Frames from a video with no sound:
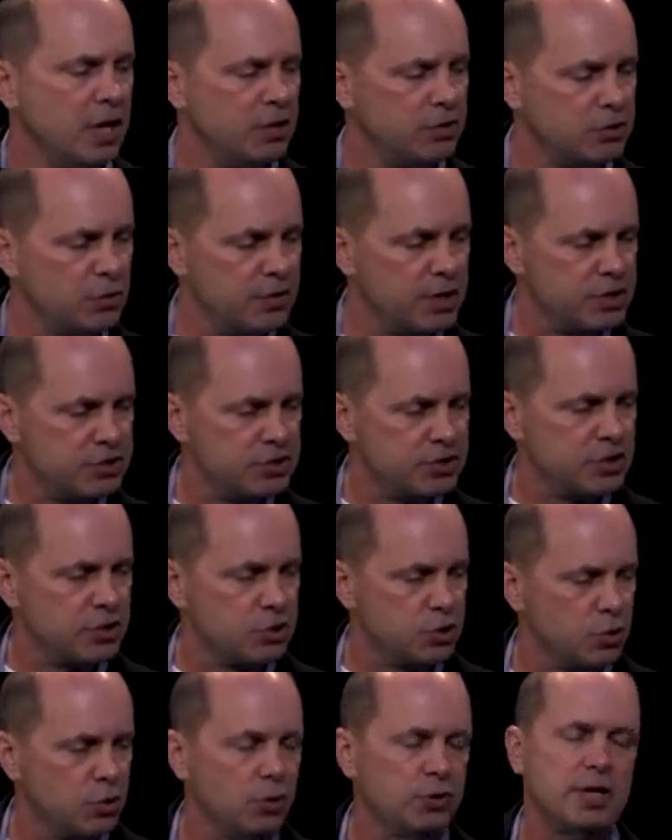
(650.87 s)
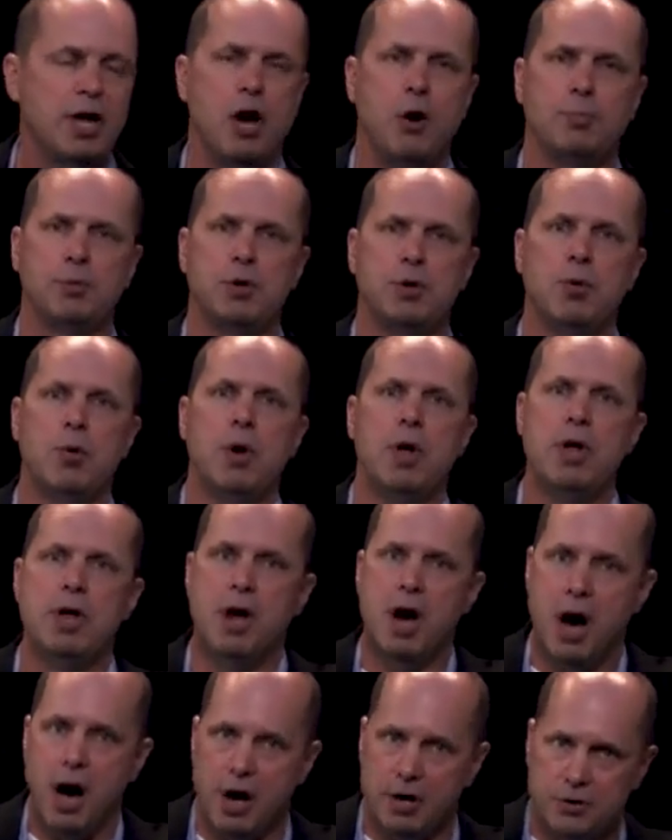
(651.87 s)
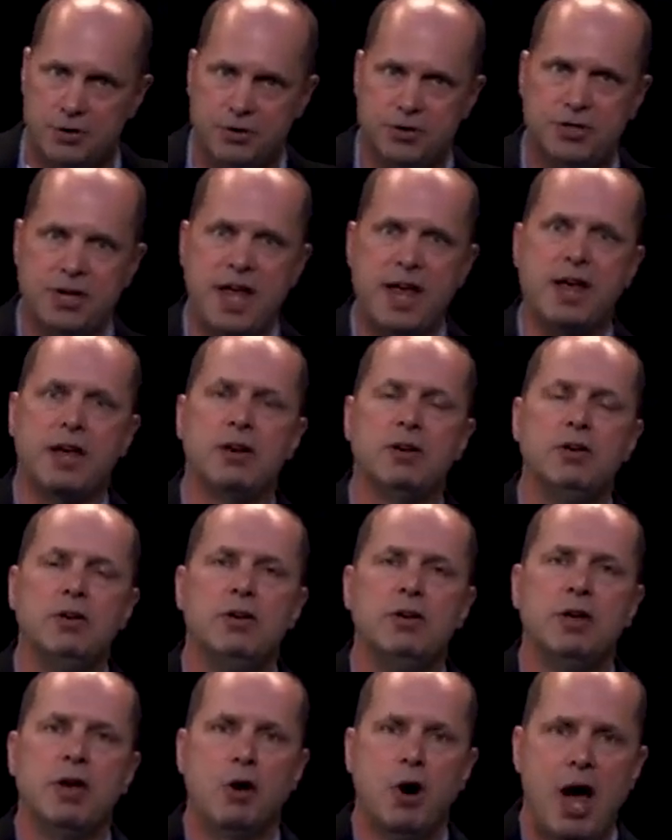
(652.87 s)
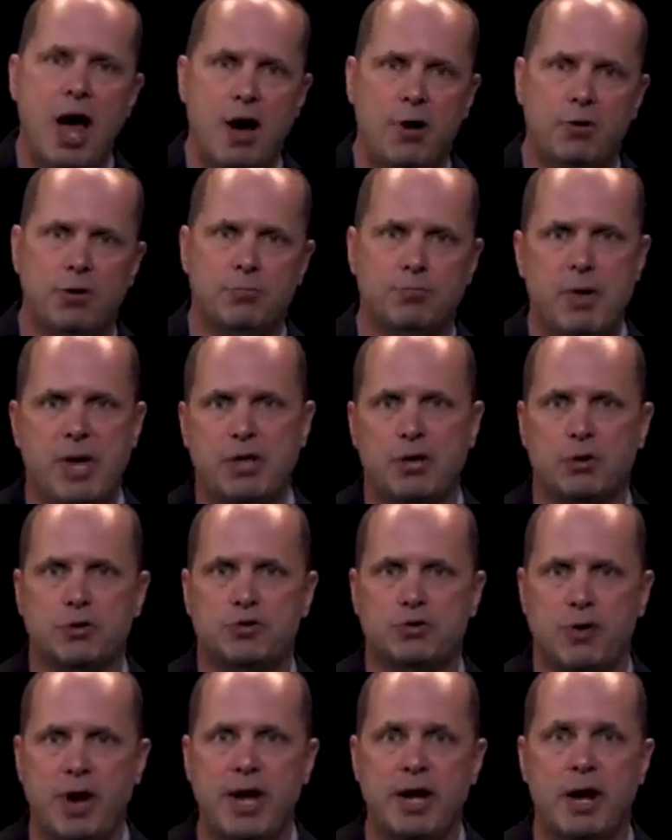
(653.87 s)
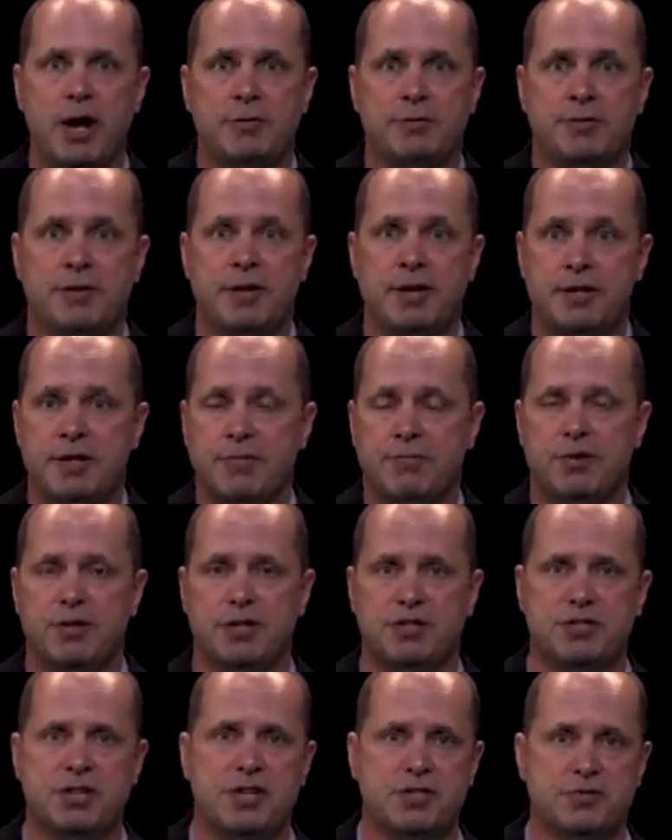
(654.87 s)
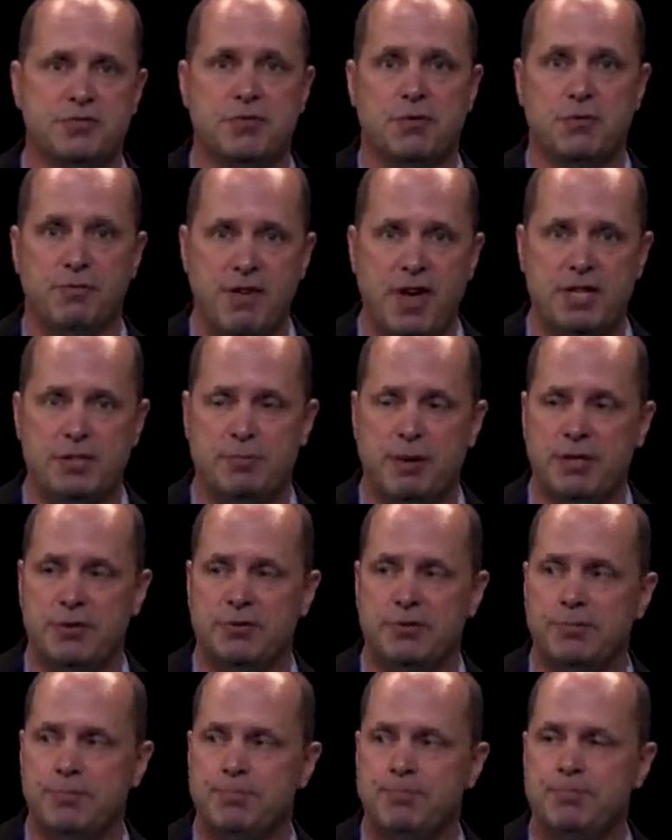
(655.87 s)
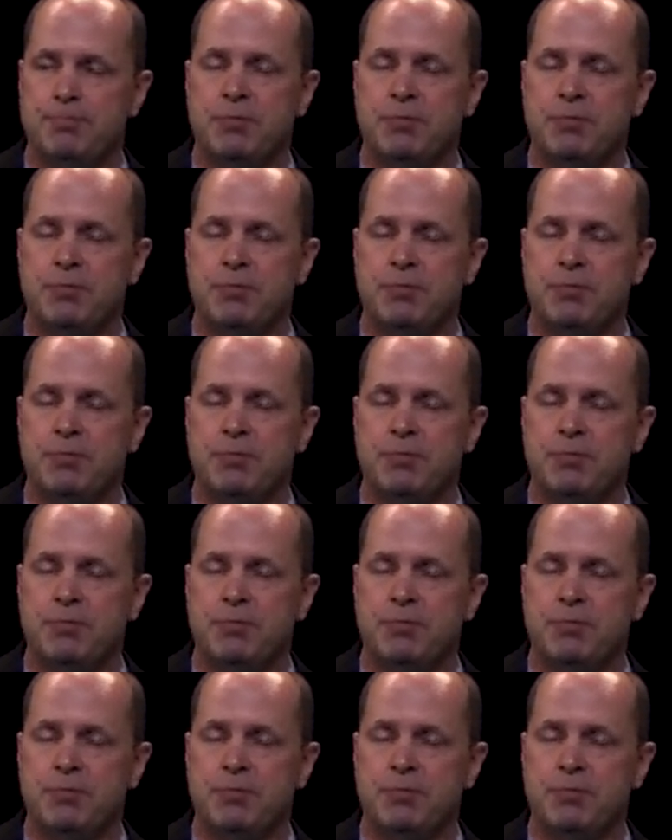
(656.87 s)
And so this is a tool to help you understand how to make those trade-offs in different decisions for investments.